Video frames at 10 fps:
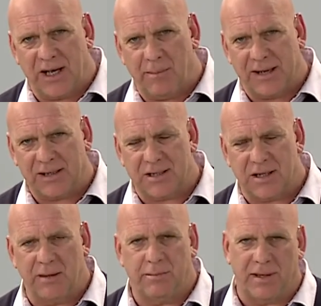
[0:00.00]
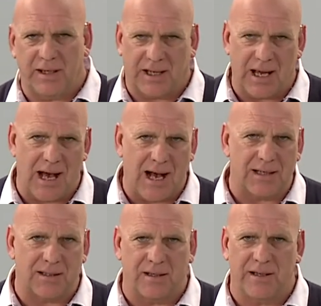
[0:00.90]
get back to sleep, but you
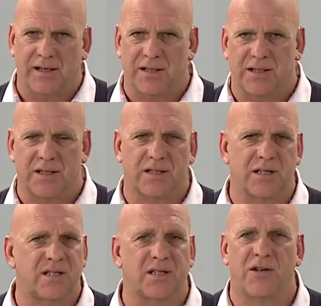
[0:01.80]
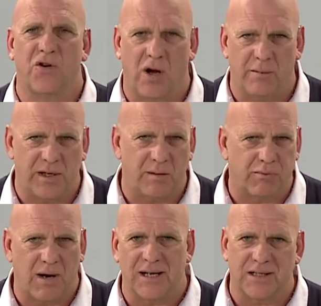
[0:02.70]
can't. And then it's just a nightmare. Your
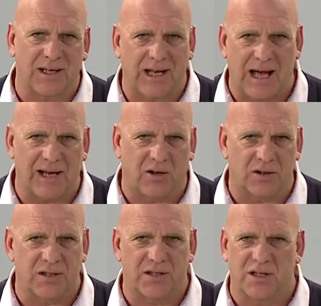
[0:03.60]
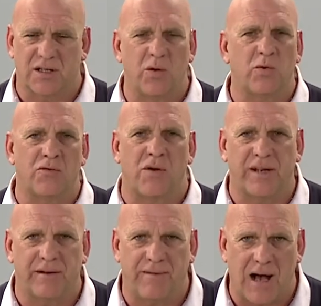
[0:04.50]
brain's in chaos. It's just, you wouldn't run
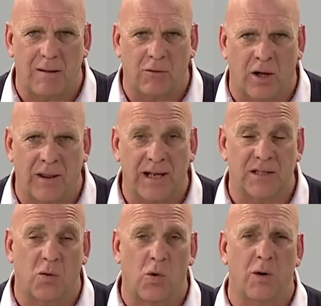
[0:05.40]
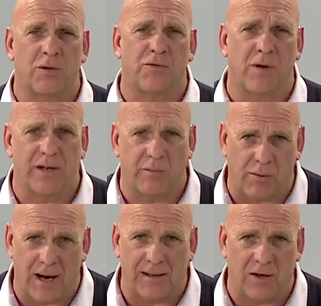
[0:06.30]
your farm like that. So why would you run your
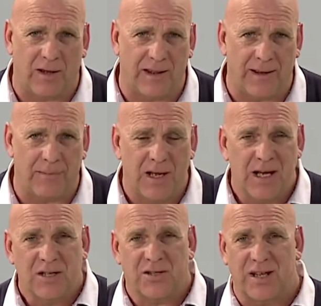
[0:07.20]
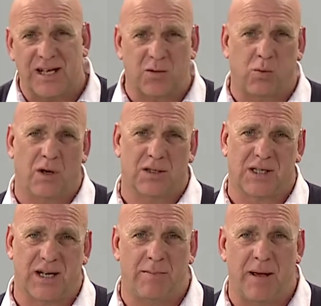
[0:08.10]
brain like that? So that's what
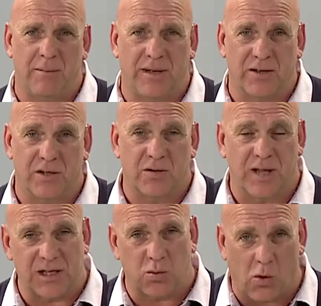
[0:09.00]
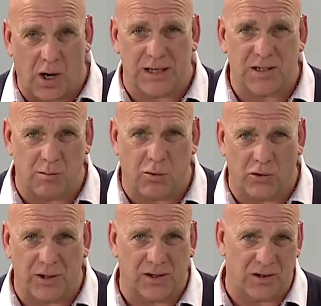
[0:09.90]
sleep apnea is. That's why it's
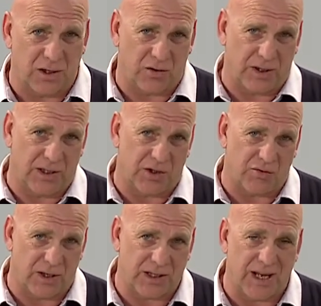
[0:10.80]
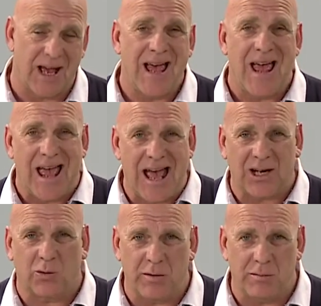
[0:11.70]
important because it increases risk. How
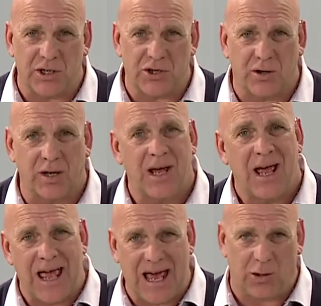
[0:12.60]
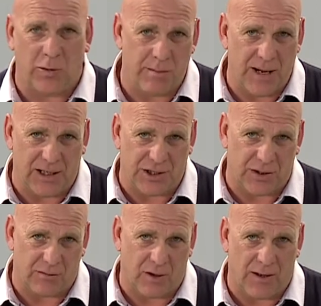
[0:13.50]
do we measure it? How do we manage
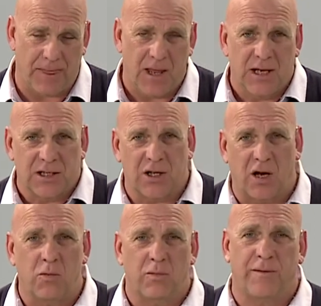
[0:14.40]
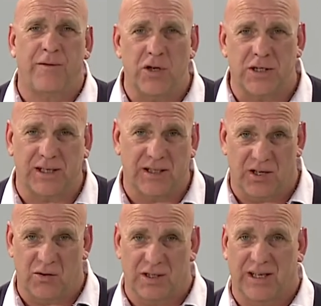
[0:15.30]
it, right? So the first thing to
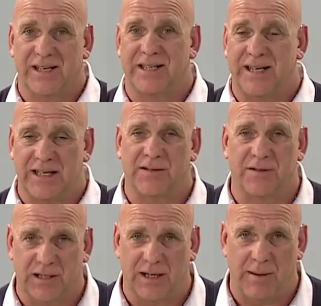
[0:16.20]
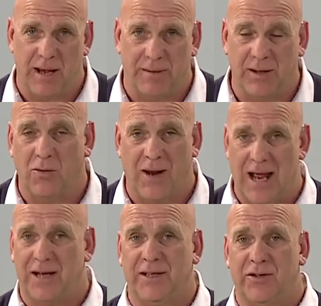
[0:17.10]
do is get a test for sleep apnea. Well,
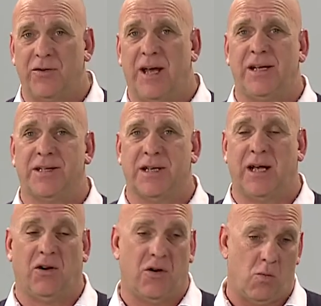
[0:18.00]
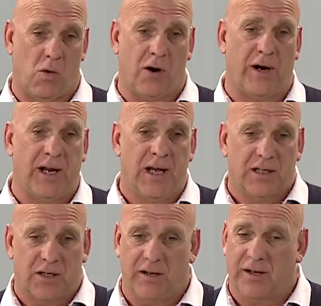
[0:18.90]
how do you do that? You say, look, I'm worried.
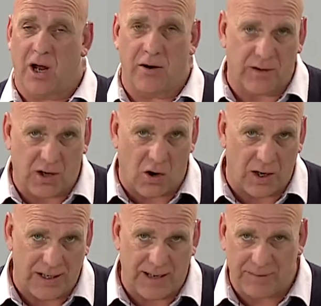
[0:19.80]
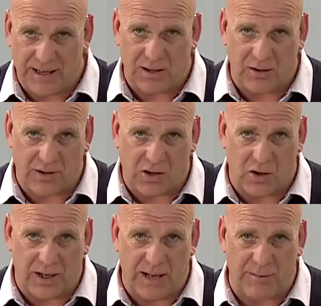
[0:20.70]
So you go to the Kind app, download the
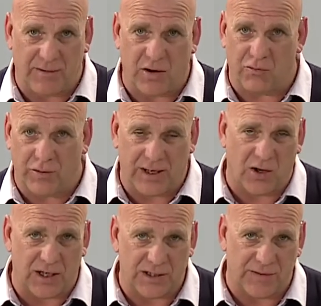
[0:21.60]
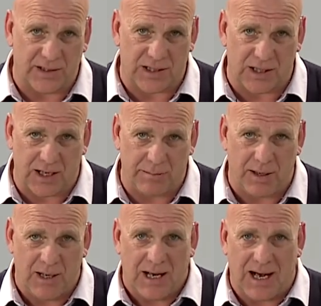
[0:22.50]
Kind app. You've got red lights for your sleep.
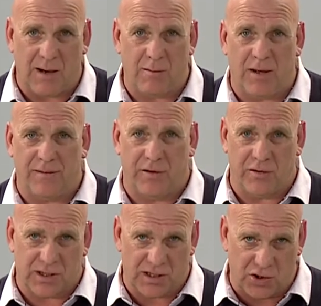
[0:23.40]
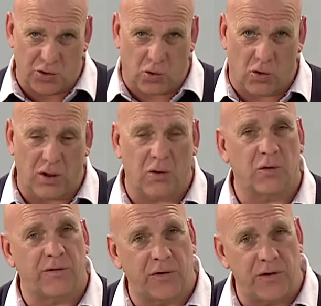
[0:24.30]
If you snore
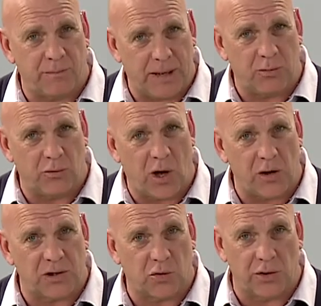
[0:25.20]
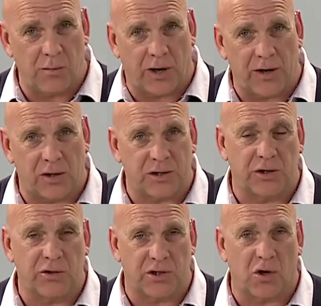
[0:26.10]
or if people notice, or you might notice
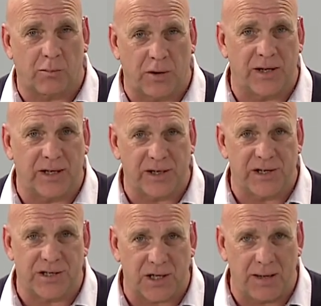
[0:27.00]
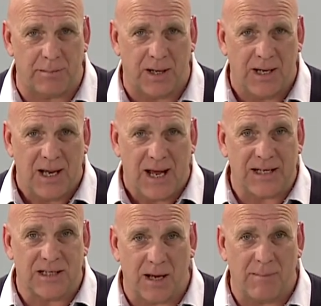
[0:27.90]
that you stop breathing in your sleep.
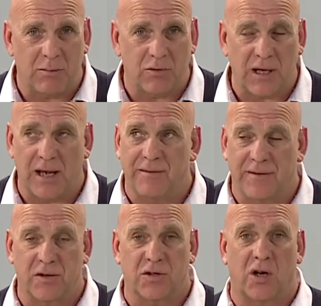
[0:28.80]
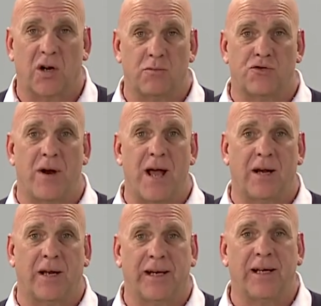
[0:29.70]
And some people say, it feels like I'm
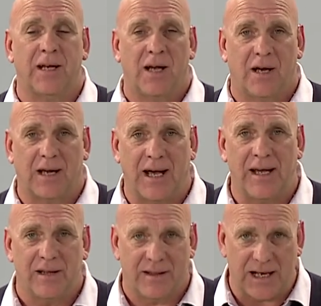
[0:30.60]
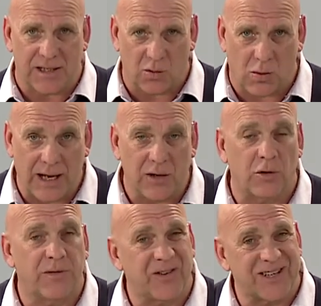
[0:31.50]
drowning, okay? That's a way. Or
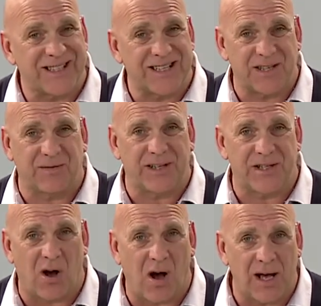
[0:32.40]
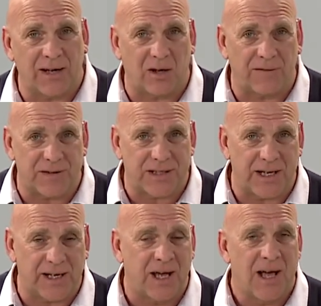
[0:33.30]
if you're excessively tired, like
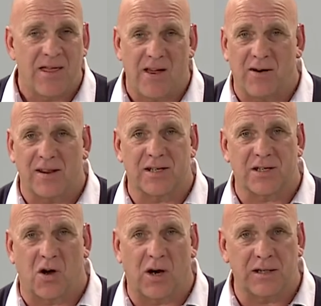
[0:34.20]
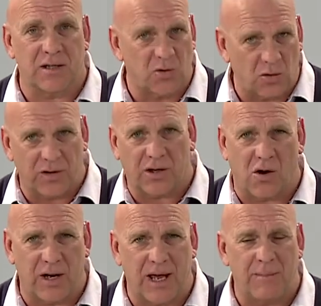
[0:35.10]
fatigue, there are other signs. It's all in the
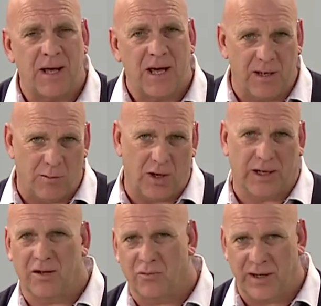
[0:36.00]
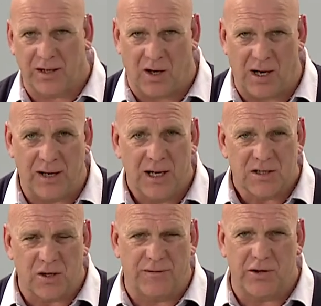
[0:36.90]
Kind app and you might get a red light.
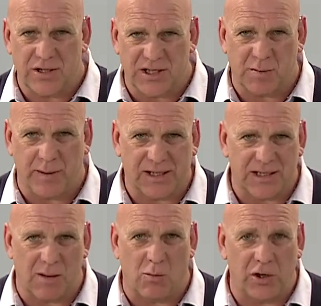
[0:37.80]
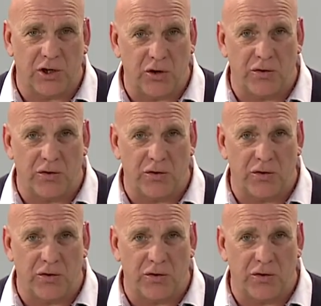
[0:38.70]
So if you suspect someone you